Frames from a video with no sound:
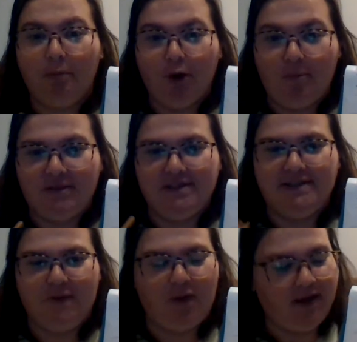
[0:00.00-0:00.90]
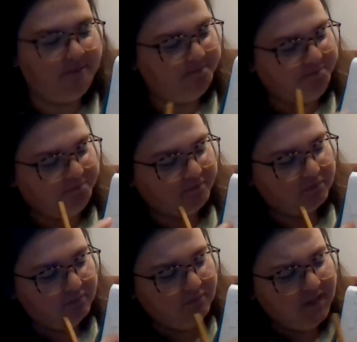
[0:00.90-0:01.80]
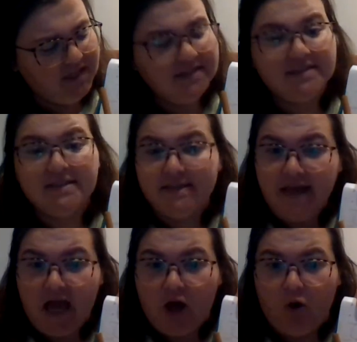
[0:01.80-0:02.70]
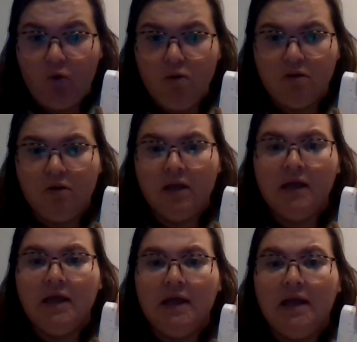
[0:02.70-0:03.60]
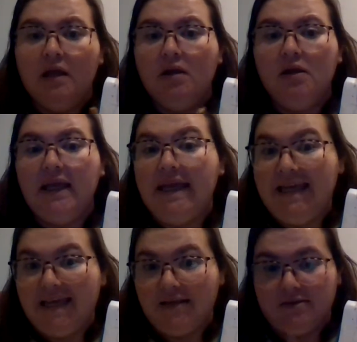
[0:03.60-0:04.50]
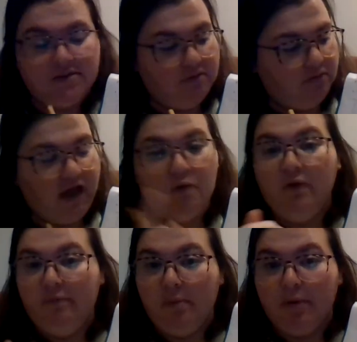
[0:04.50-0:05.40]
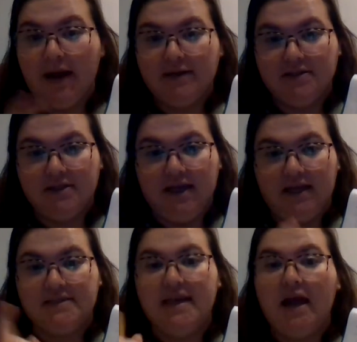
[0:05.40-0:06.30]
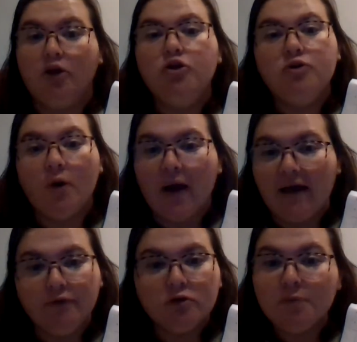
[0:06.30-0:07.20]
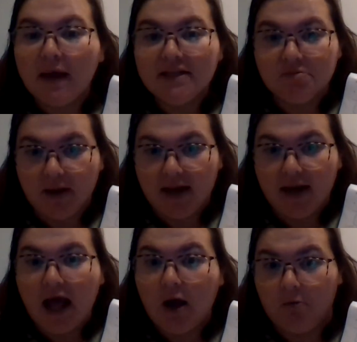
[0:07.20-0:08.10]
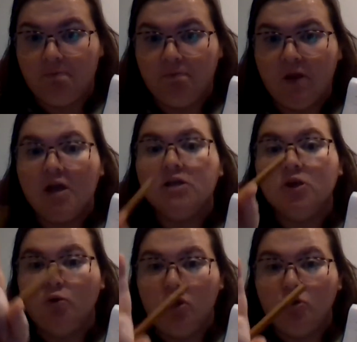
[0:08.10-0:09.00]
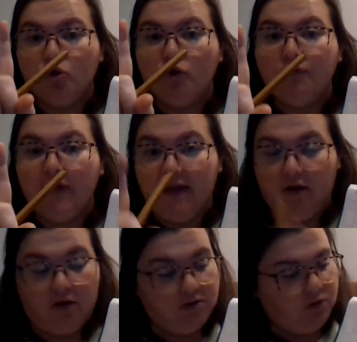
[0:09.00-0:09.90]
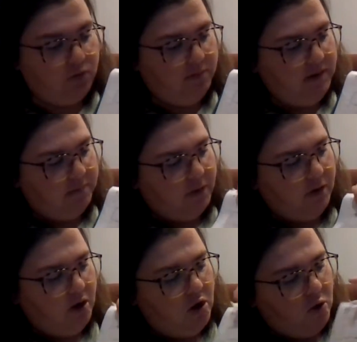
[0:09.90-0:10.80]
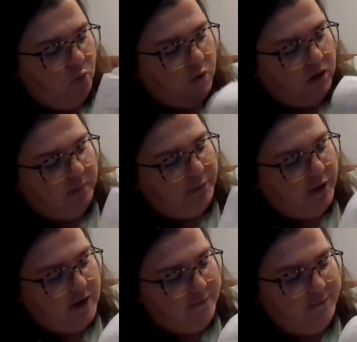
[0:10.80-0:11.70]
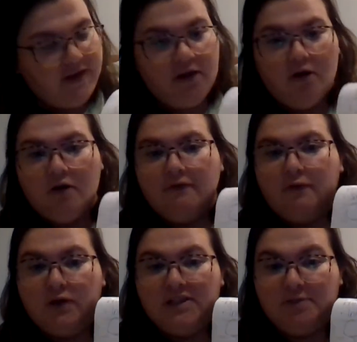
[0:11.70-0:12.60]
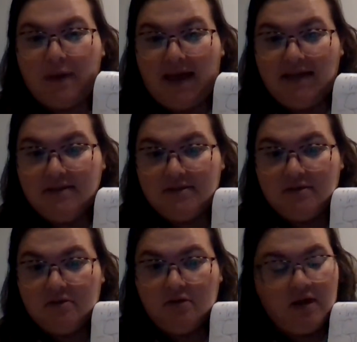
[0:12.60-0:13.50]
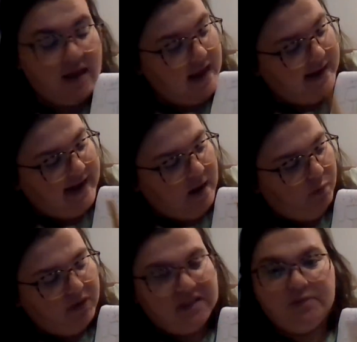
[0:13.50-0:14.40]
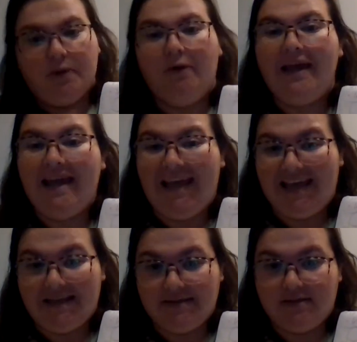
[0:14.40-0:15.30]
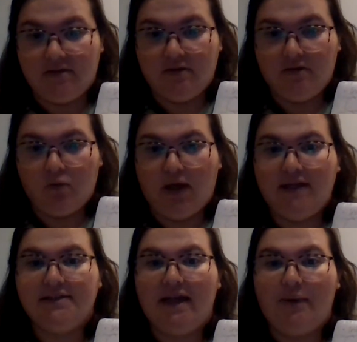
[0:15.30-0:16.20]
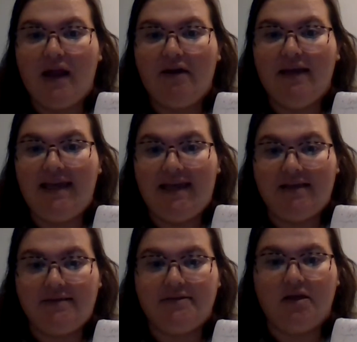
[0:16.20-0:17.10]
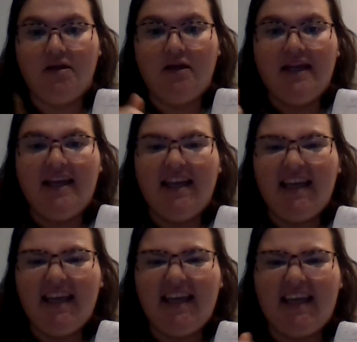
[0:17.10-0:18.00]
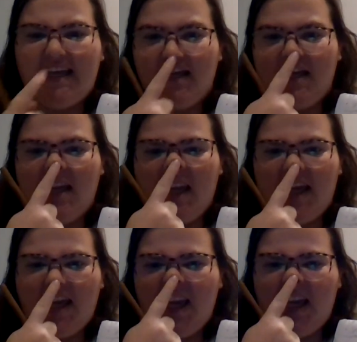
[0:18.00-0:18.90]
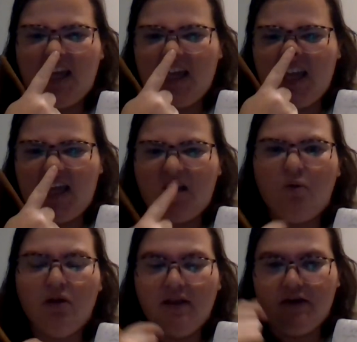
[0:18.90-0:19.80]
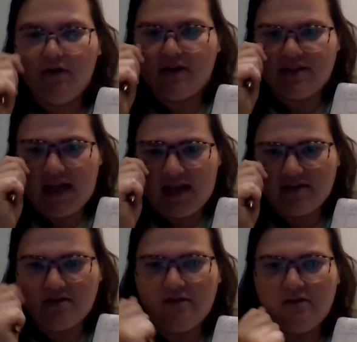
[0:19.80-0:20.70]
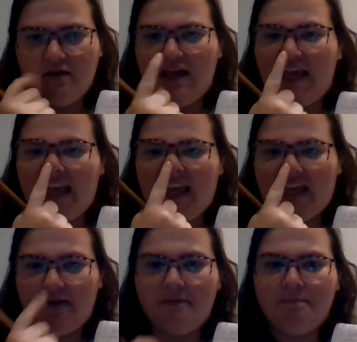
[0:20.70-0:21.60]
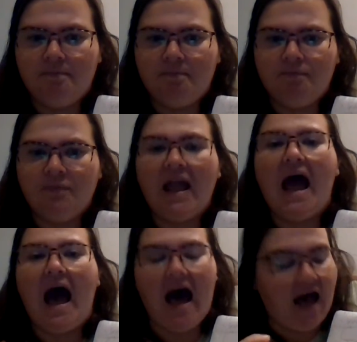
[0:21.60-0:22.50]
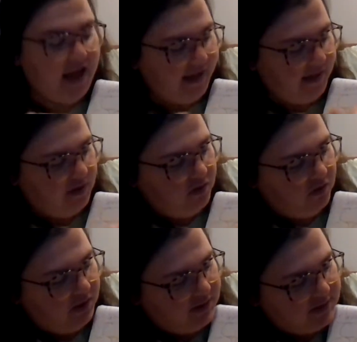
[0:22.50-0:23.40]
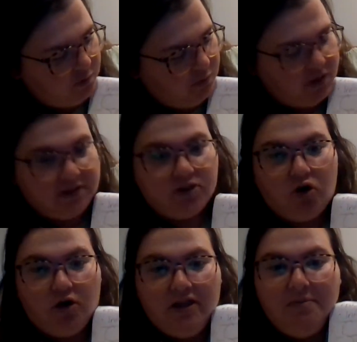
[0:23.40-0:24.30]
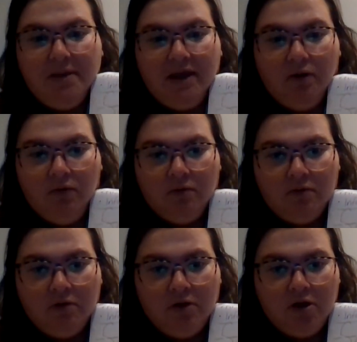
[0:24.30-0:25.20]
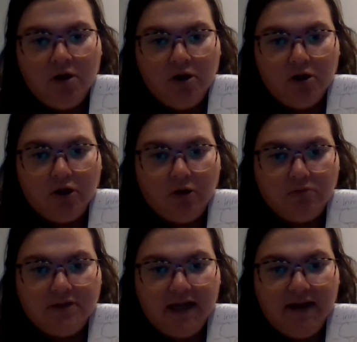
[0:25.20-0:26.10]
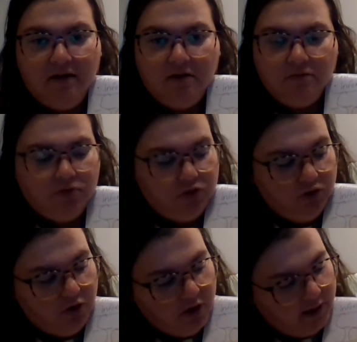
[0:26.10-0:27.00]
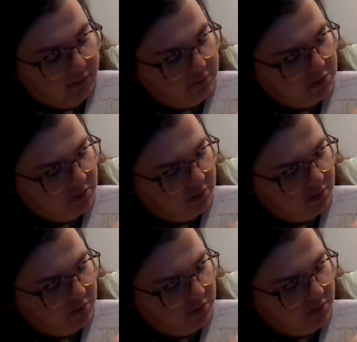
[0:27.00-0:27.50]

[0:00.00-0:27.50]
promise it's okay. Snow is. Okay, we've been practicing is. Now, you don't have your spaceman at home, so use your finger. So remember, we're going to put our finger for a space, and now we're going to spell is. Okay, sound out is. I, I, I, I. What letter is that? I. I. Good. So we're going to start in the middle, go down to the ground,